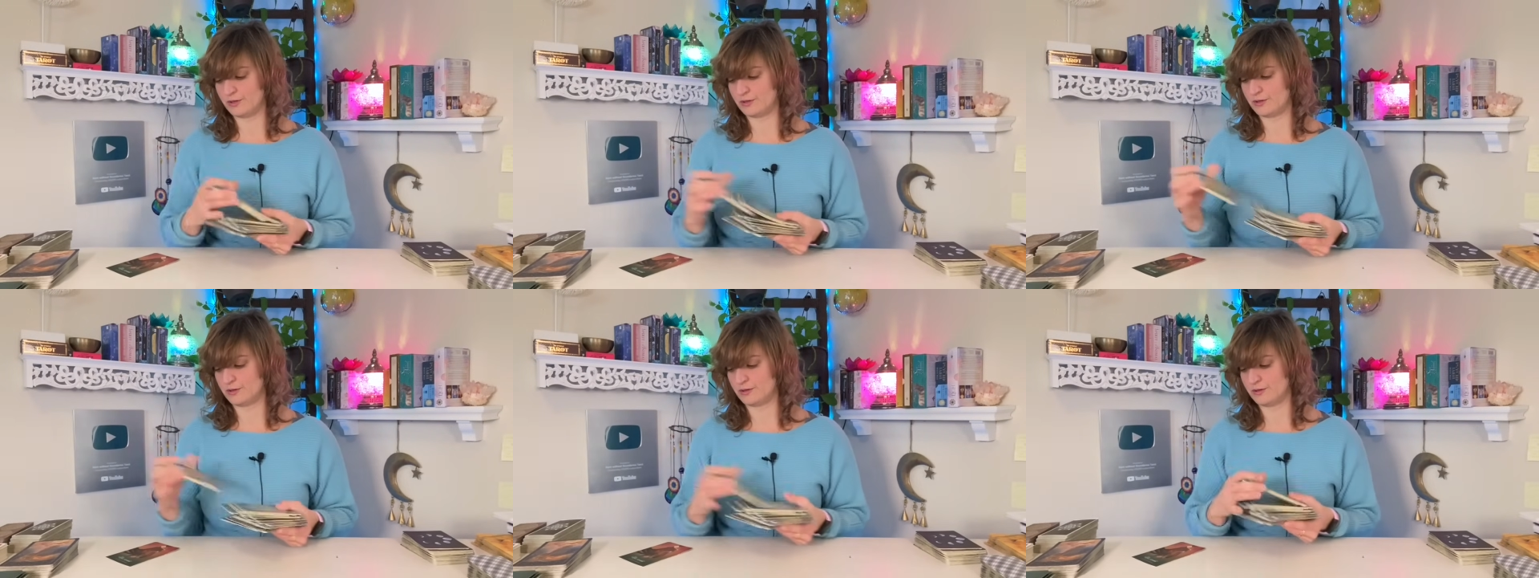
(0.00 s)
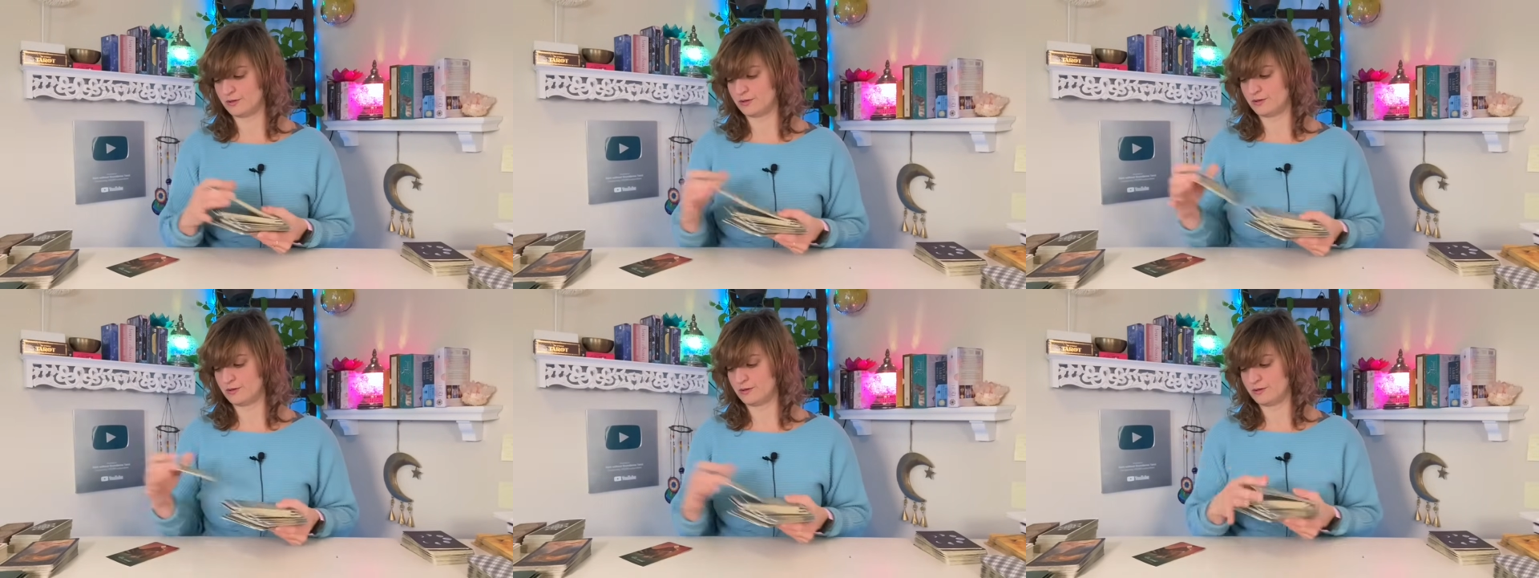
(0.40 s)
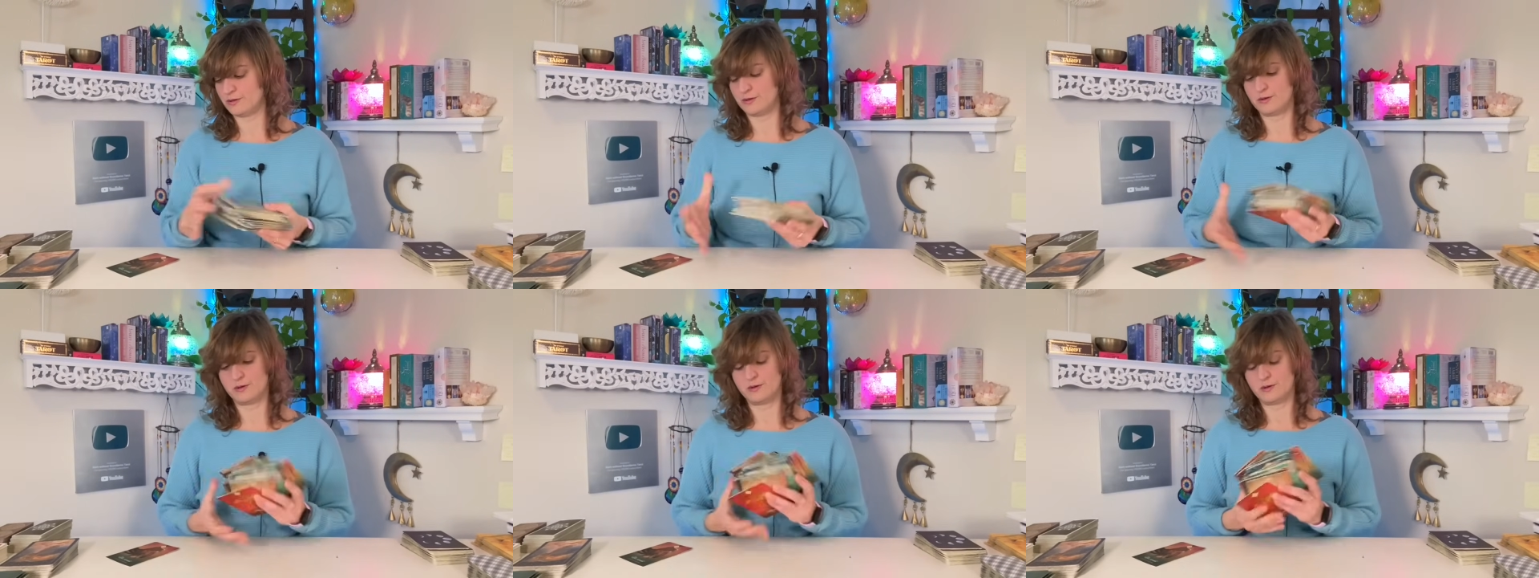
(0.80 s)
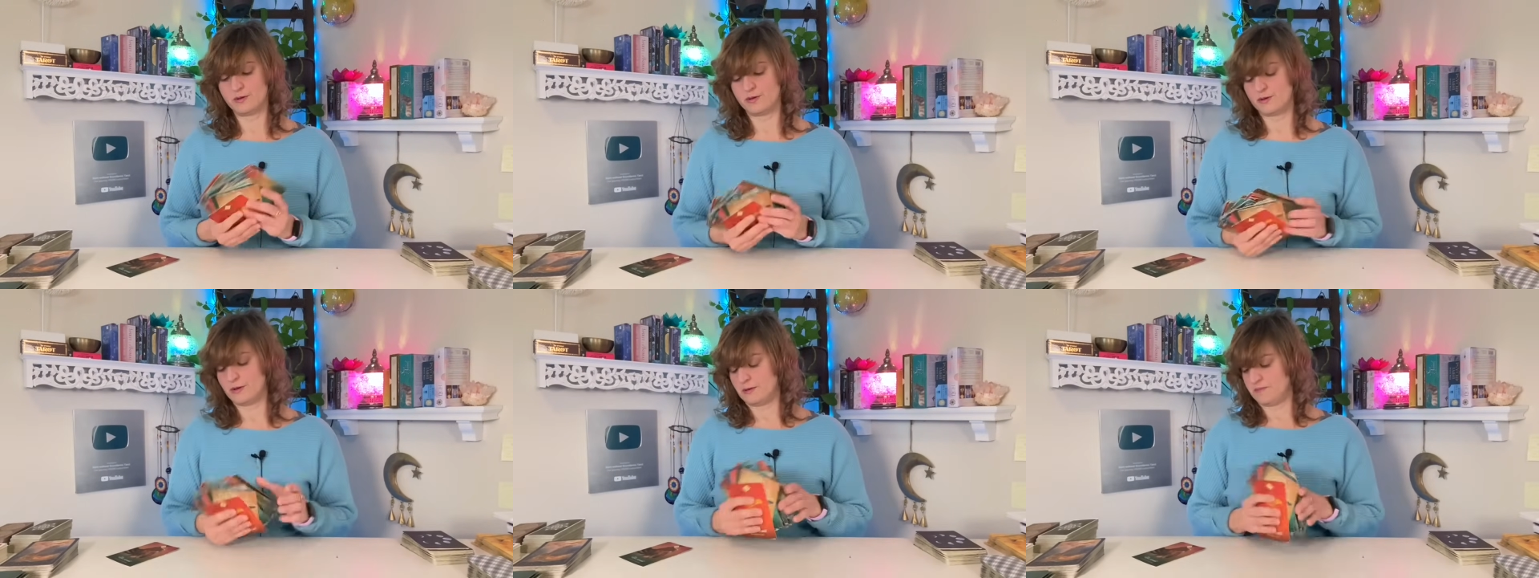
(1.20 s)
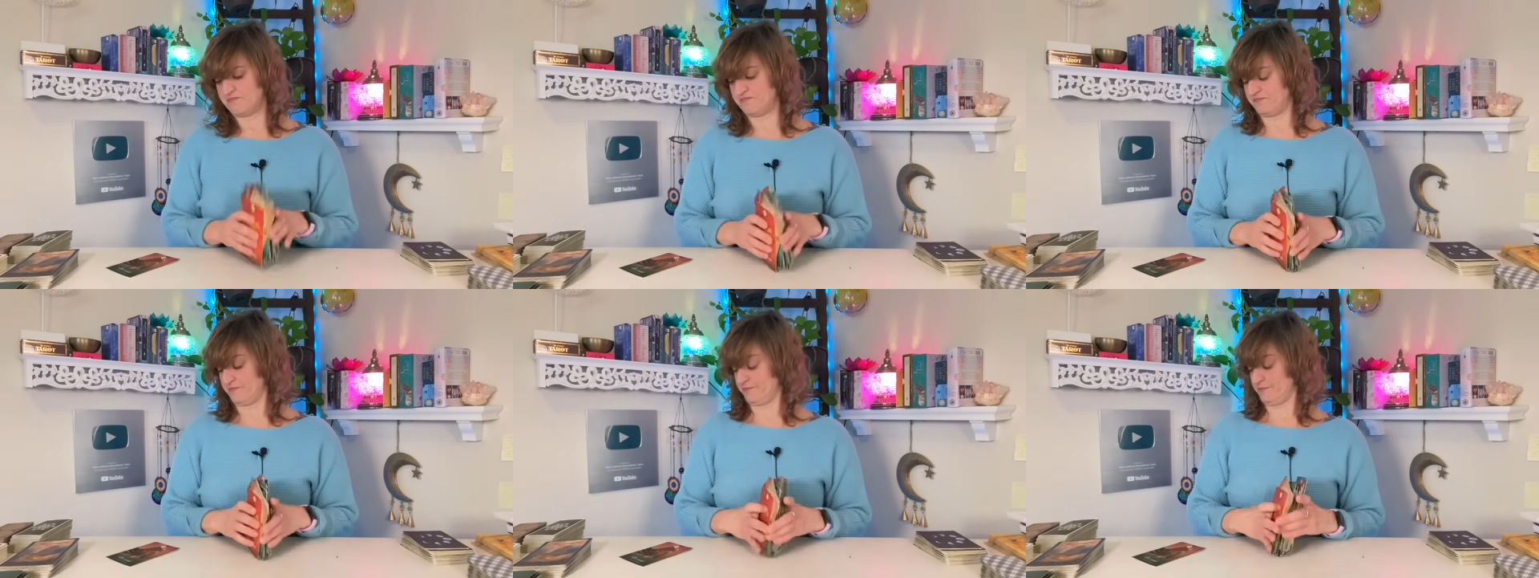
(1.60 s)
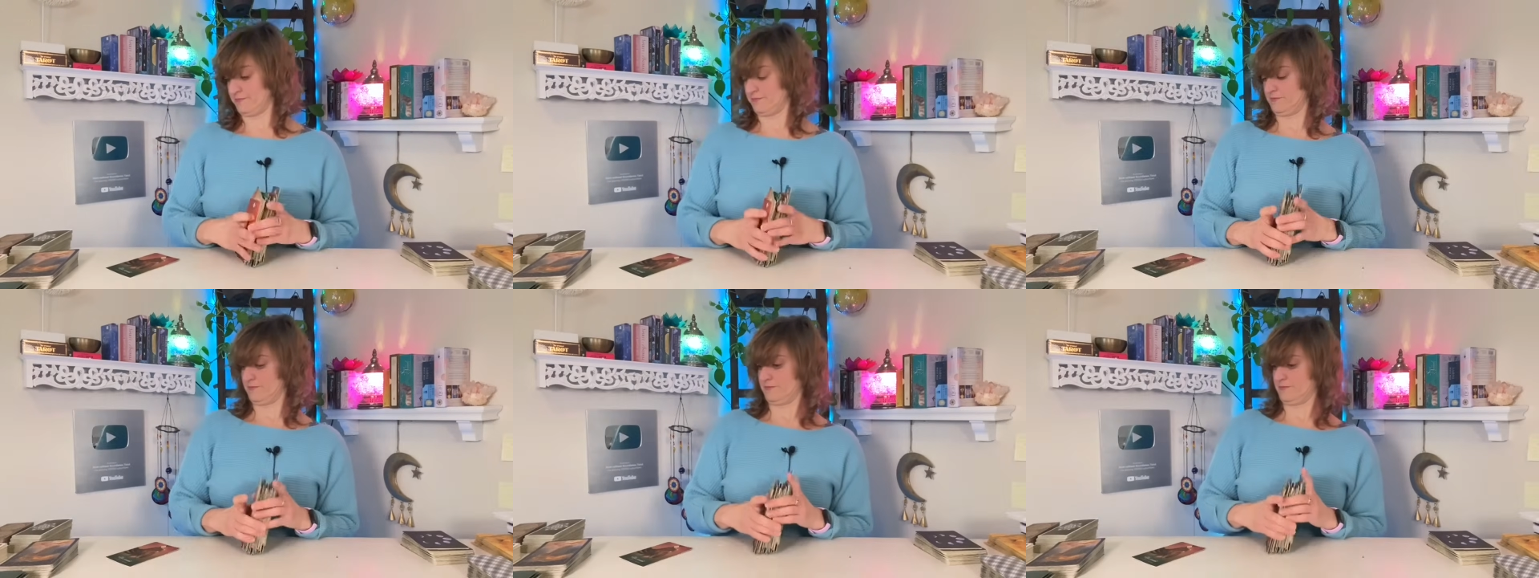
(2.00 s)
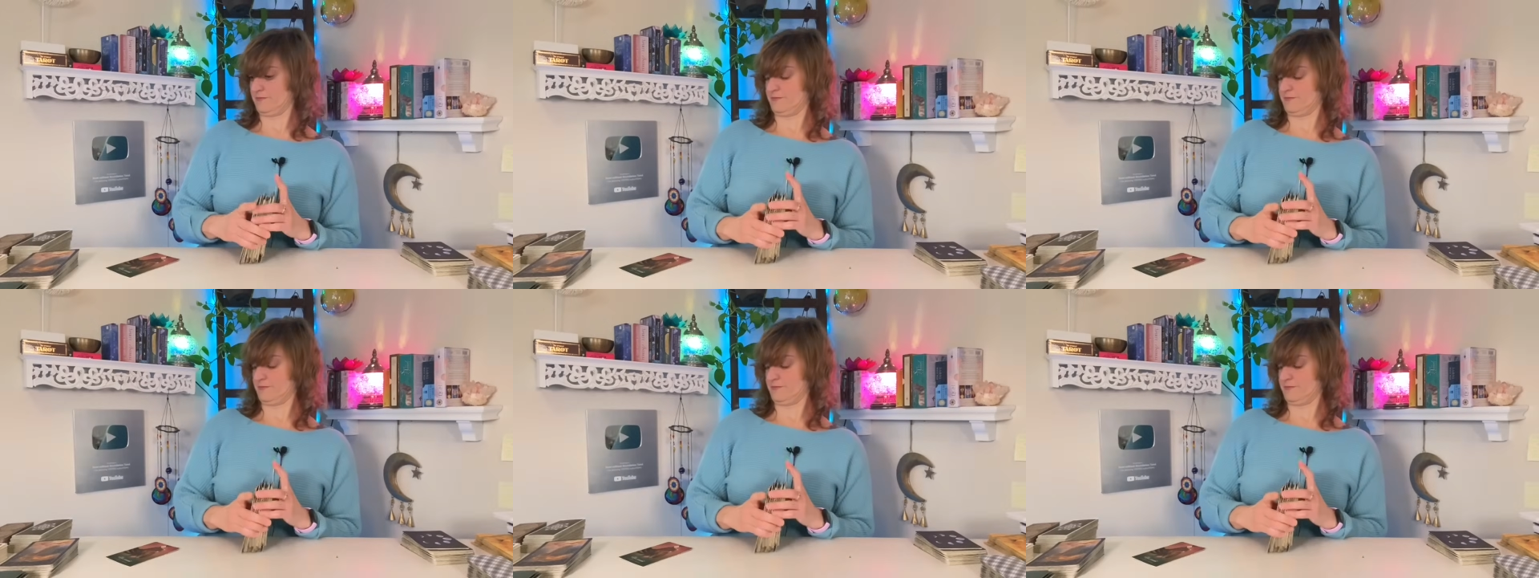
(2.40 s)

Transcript: Nothing is said.